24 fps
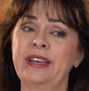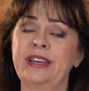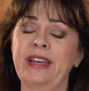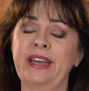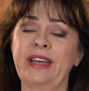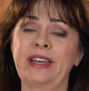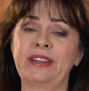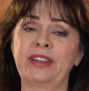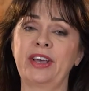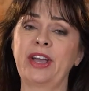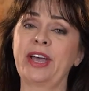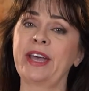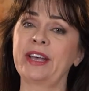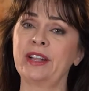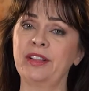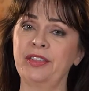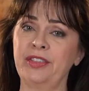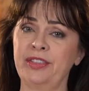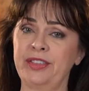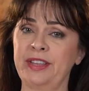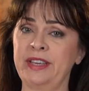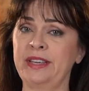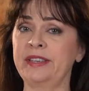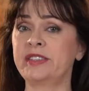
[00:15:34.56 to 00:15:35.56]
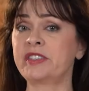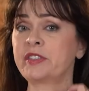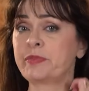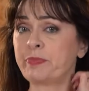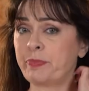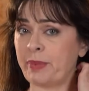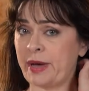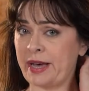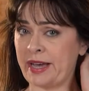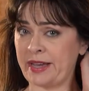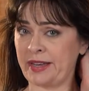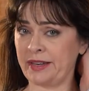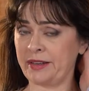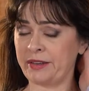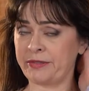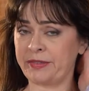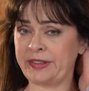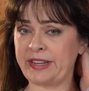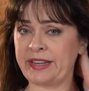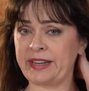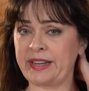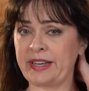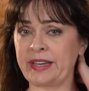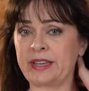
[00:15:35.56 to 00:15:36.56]
and healthy spine of
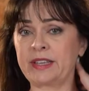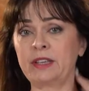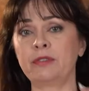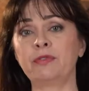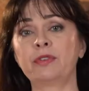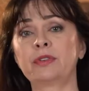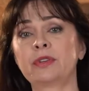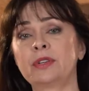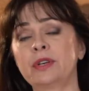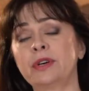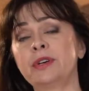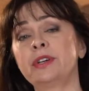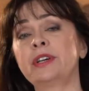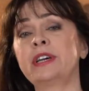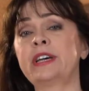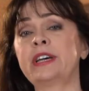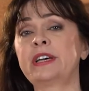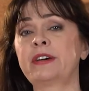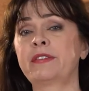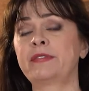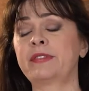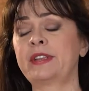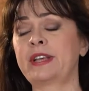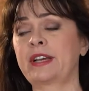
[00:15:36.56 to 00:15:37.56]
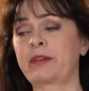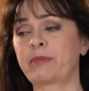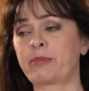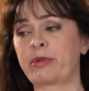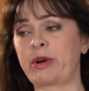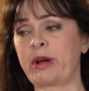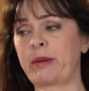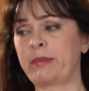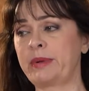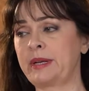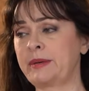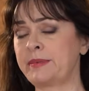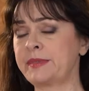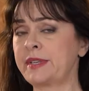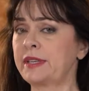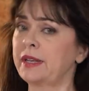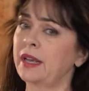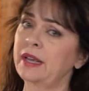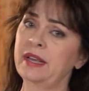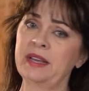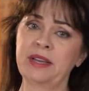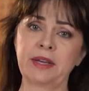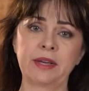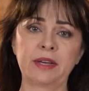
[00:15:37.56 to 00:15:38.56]
the neck. If you know you have neck problems,
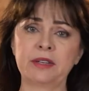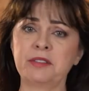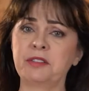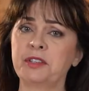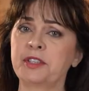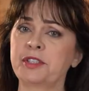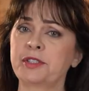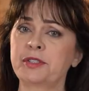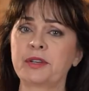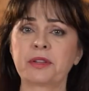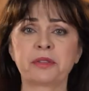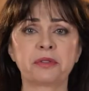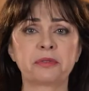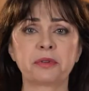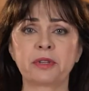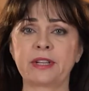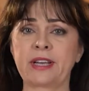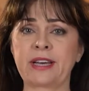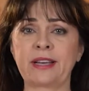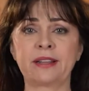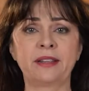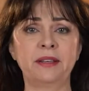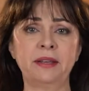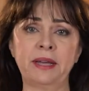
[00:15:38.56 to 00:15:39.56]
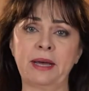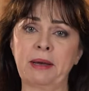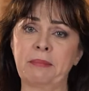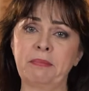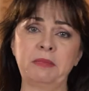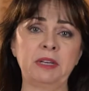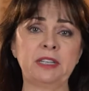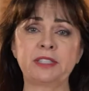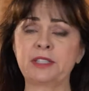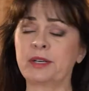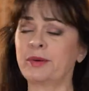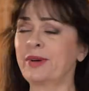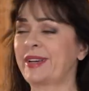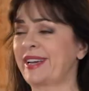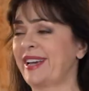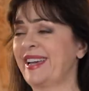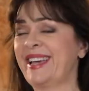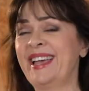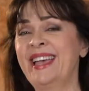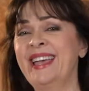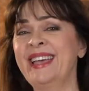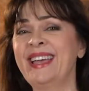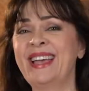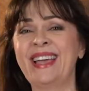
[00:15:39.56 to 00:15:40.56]
just don't do that. Yeah, it's
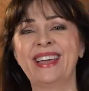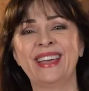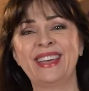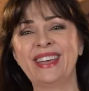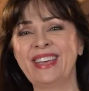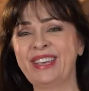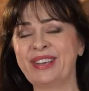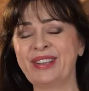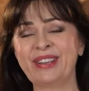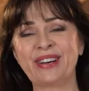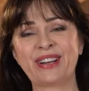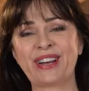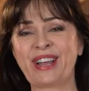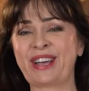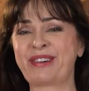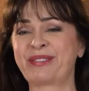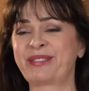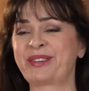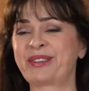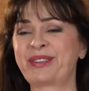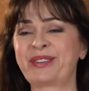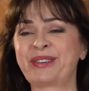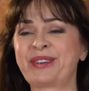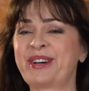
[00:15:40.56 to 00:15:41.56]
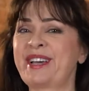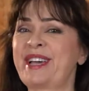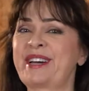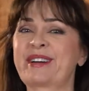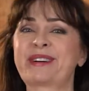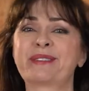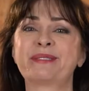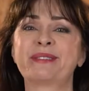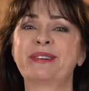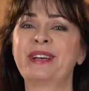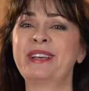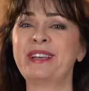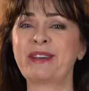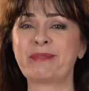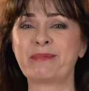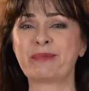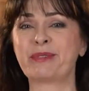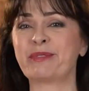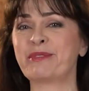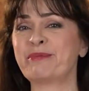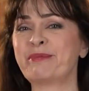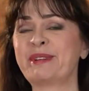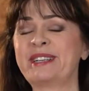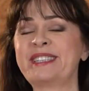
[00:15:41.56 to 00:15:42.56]
okay. You don't have to do hair
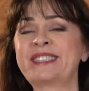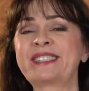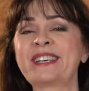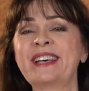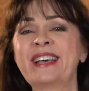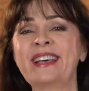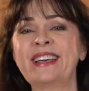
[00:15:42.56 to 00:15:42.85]
movements.